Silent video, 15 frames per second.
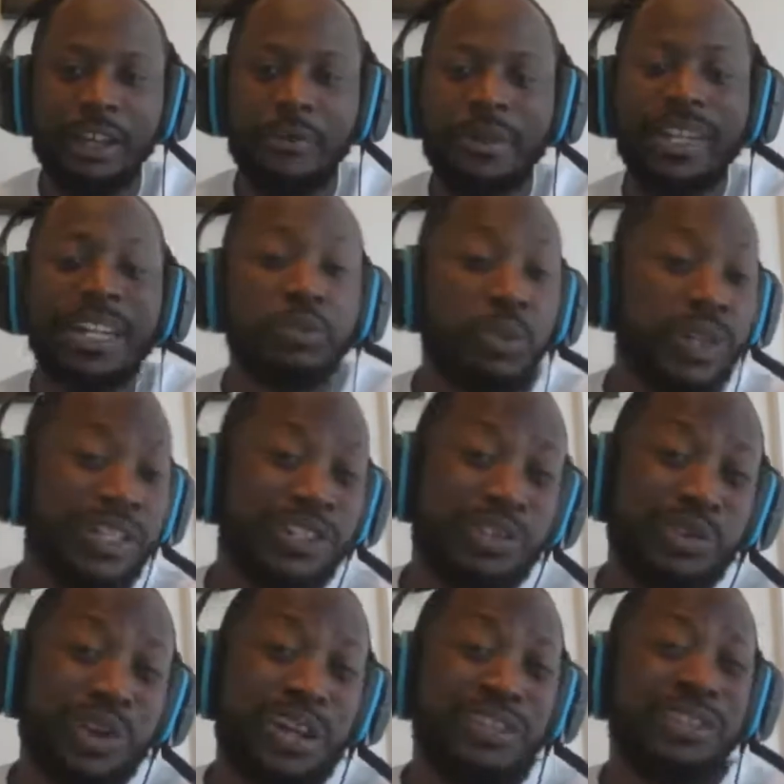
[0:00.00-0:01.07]
And that's what he's
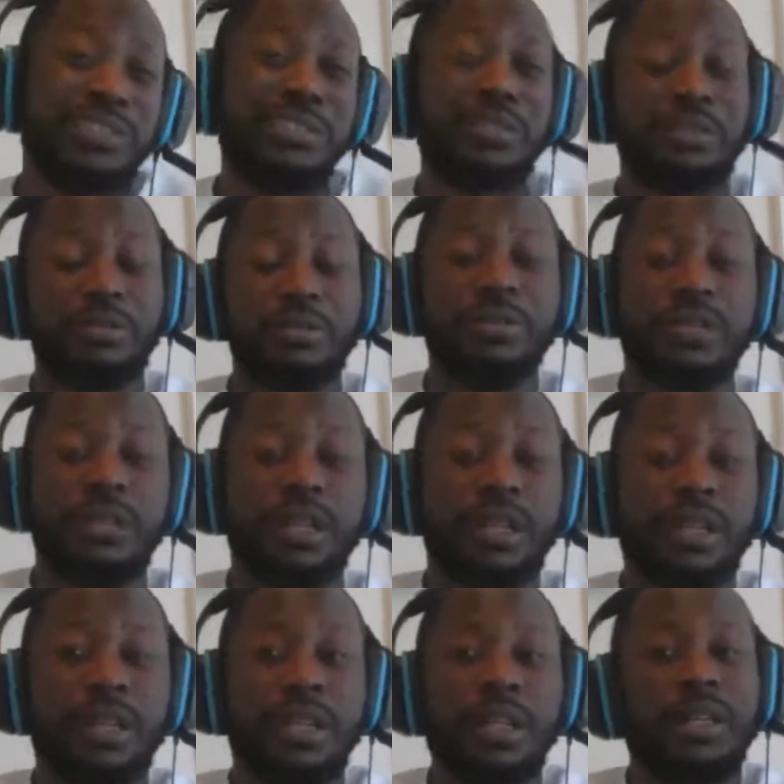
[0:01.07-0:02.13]
trying to do.
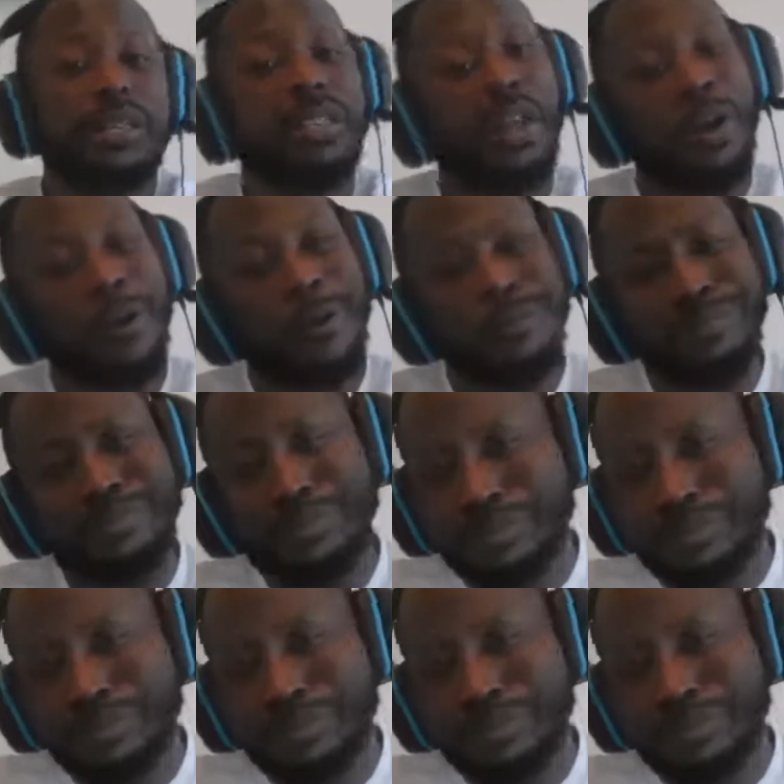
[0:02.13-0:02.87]
So,